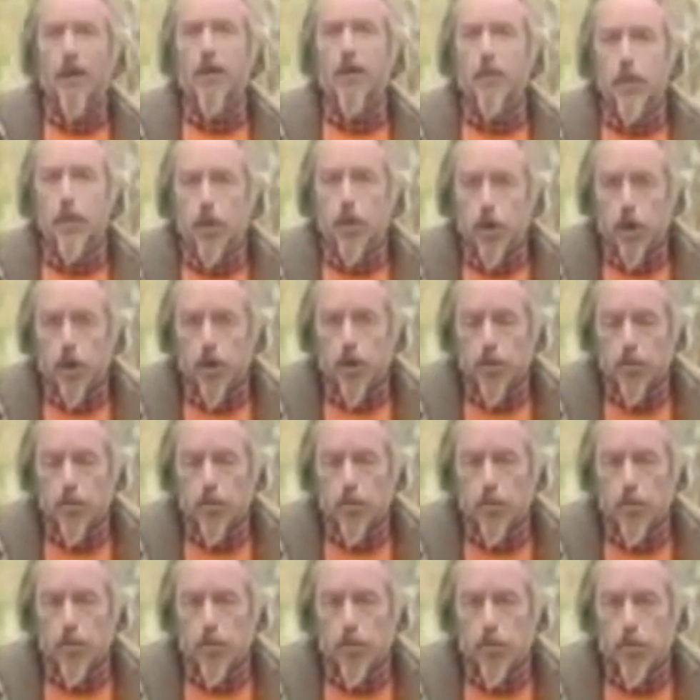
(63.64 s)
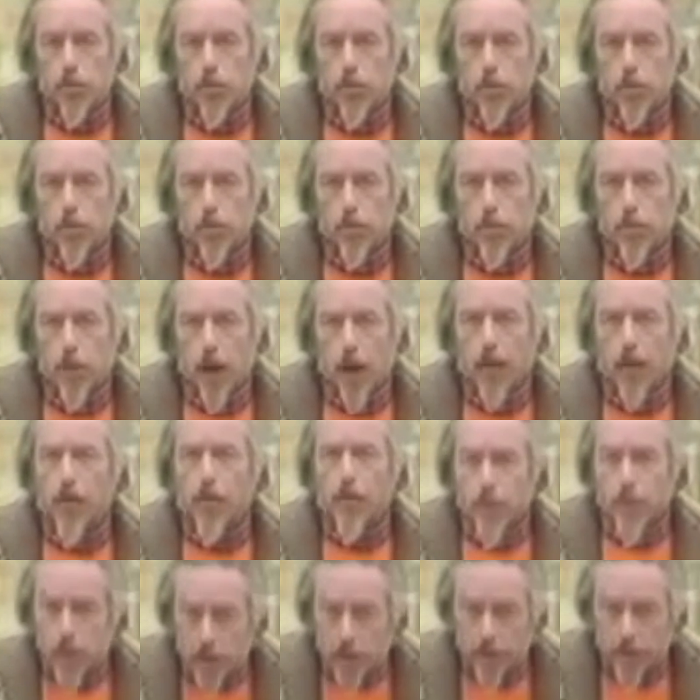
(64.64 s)
image
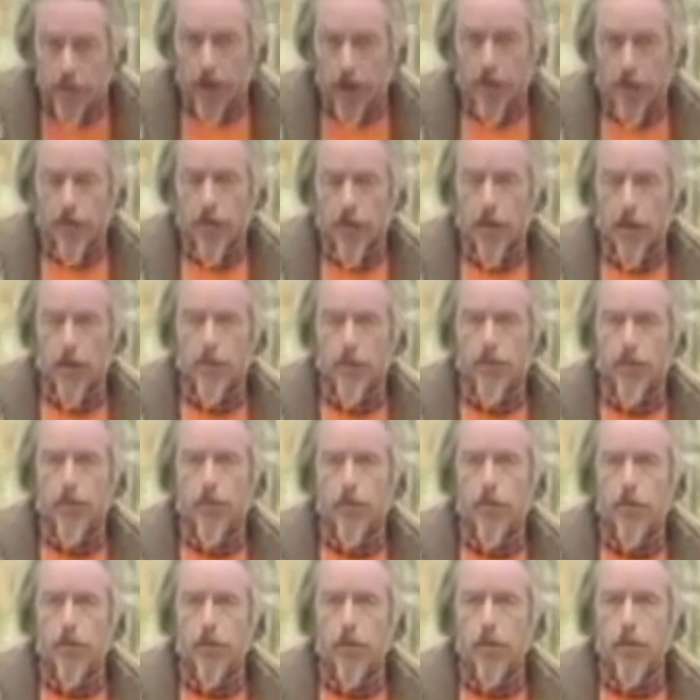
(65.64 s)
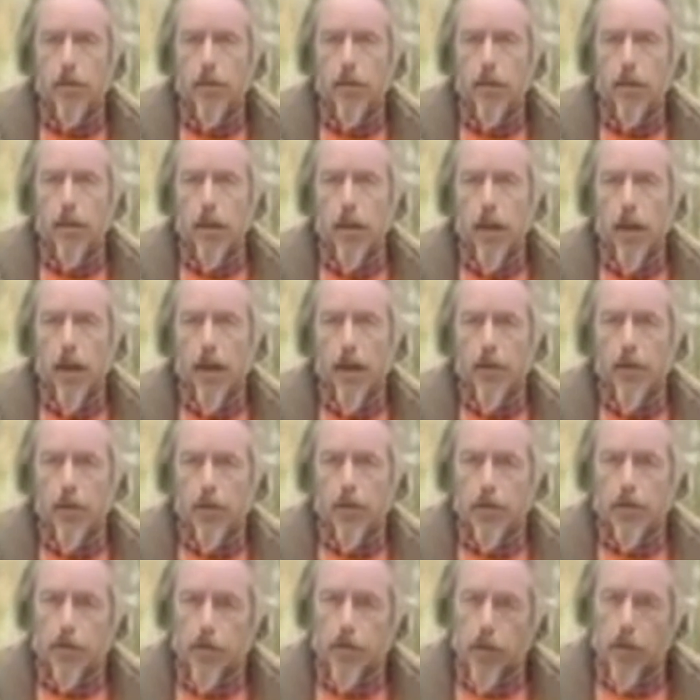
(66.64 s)
of ourselves, and
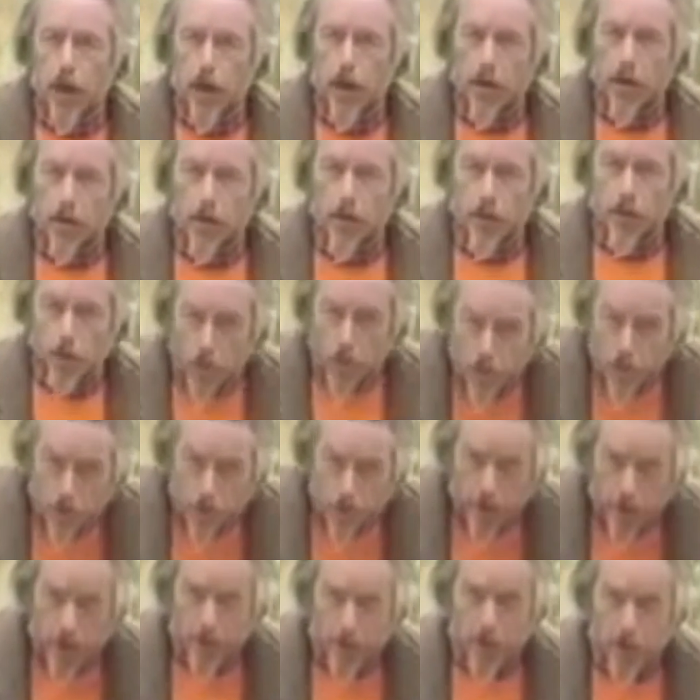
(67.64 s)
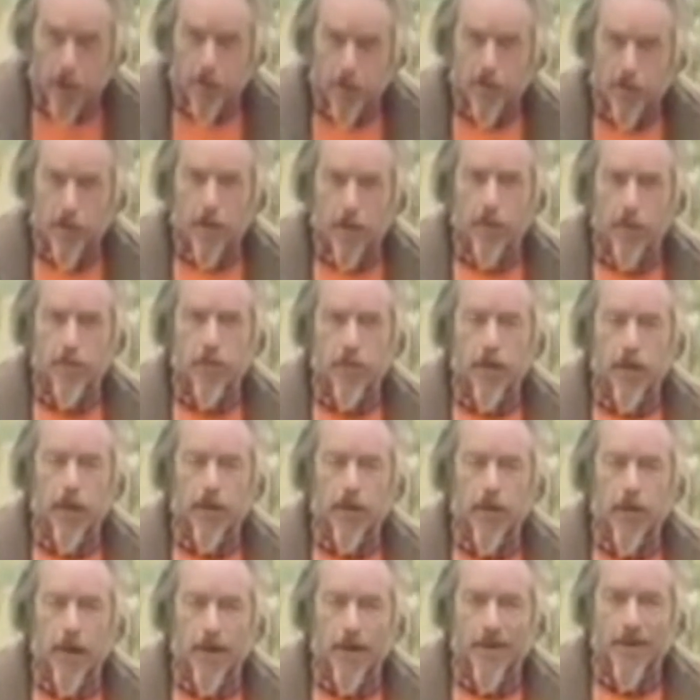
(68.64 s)
also our thought about ourselves,
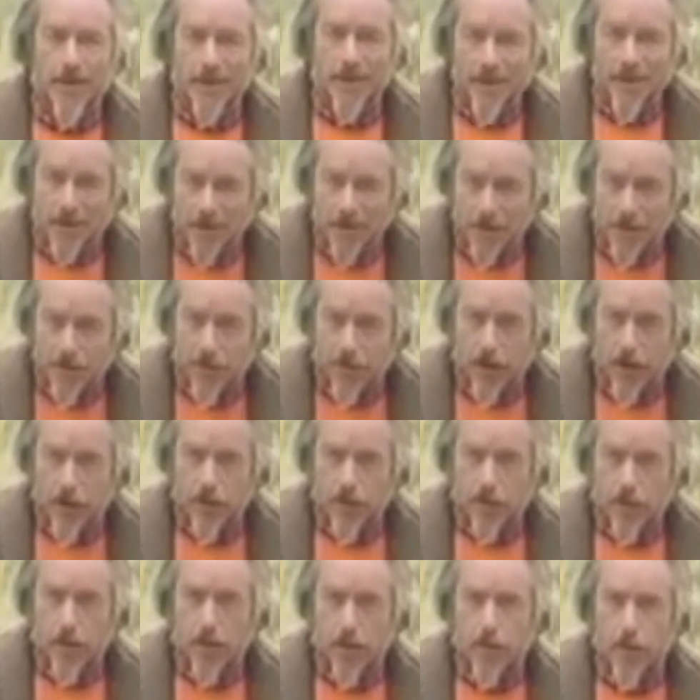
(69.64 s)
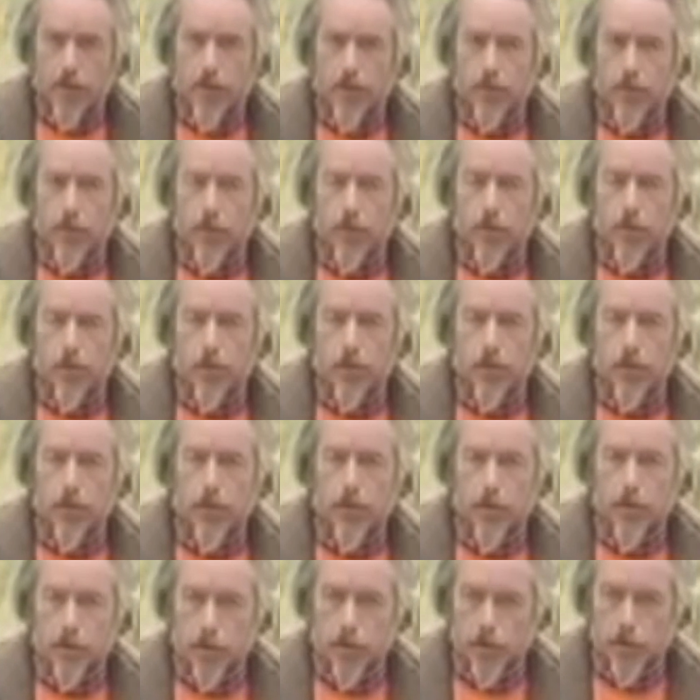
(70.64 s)
our idea of ourselves.
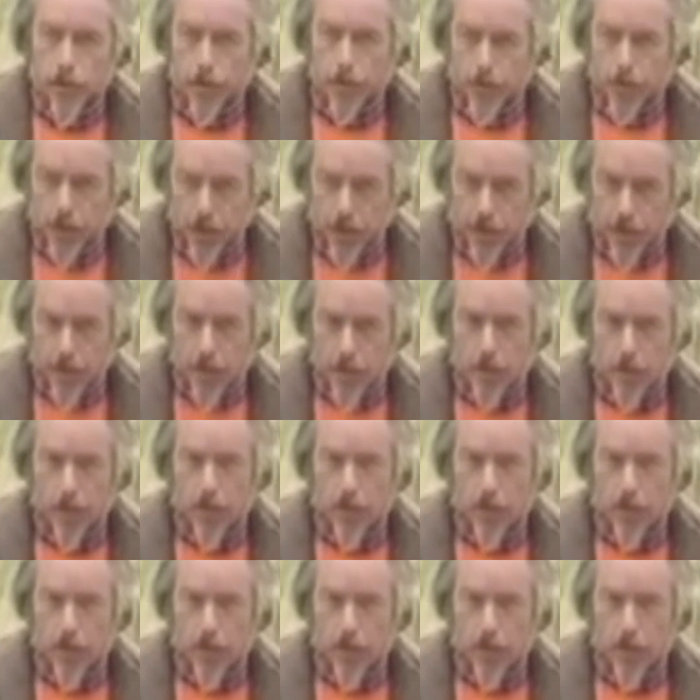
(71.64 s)
This is the person.